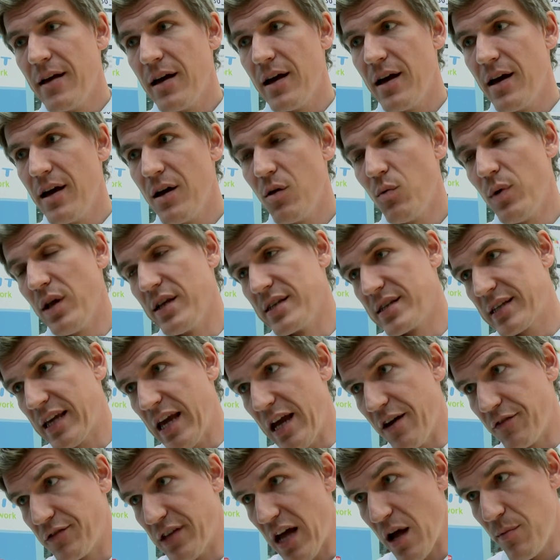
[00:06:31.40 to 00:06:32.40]
Well, it's
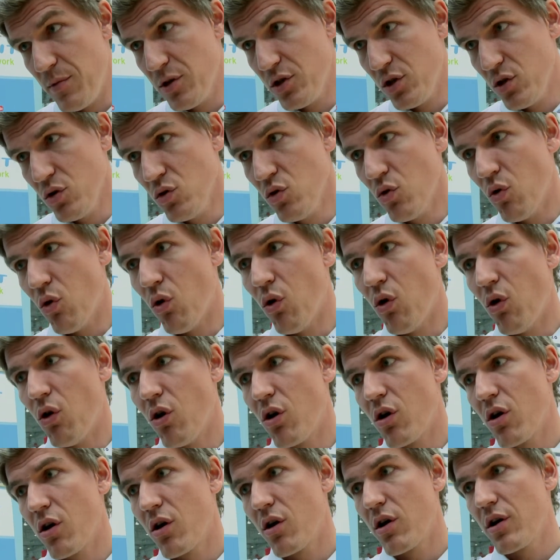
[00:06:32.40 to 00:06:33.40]
KfW
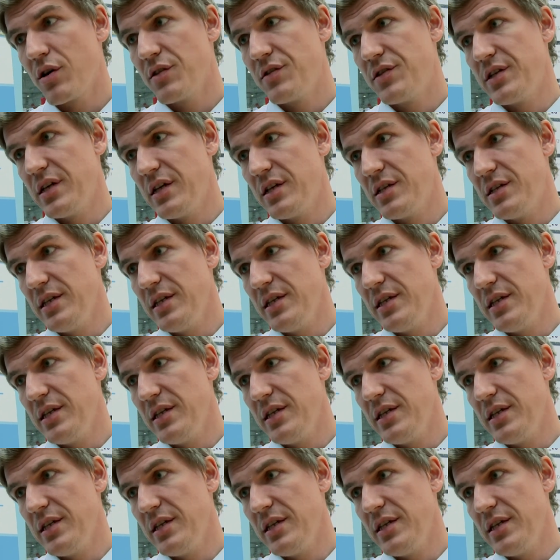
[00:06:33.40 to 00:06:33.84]
or the